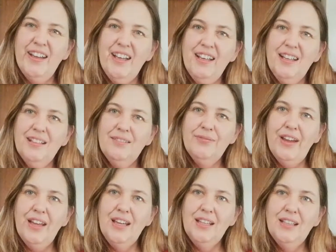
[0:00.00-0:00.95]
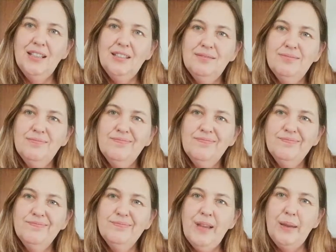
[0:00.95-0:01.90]
fade,
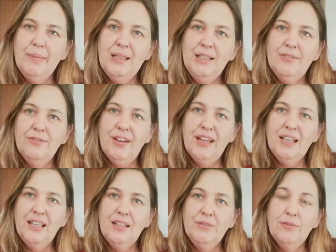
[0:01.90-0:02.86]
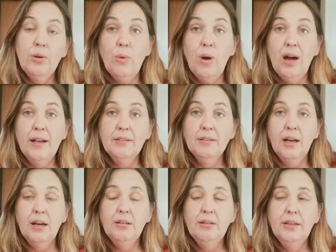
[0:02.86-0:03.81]
maybe fade for a while
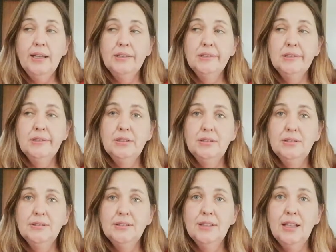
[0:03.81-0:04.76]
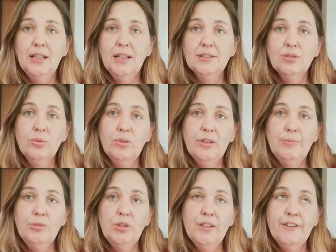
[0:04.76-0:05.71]
now, and then I saw
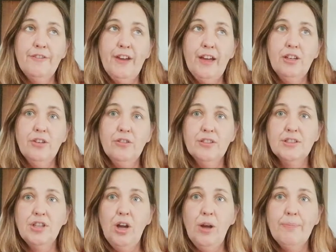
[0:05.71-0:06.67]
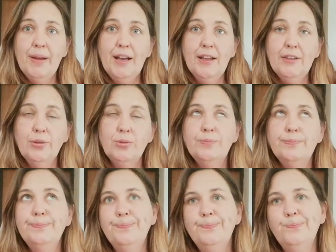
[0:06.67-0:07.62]
them doing the fade on this top, and I thought,
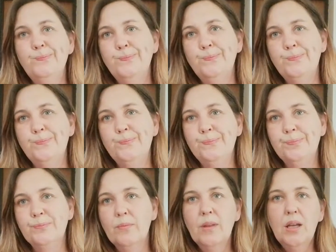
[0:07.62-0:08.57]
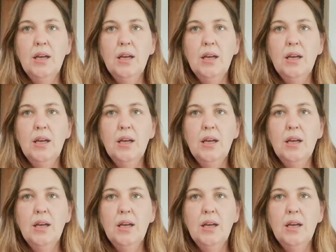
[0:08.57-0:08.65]
don't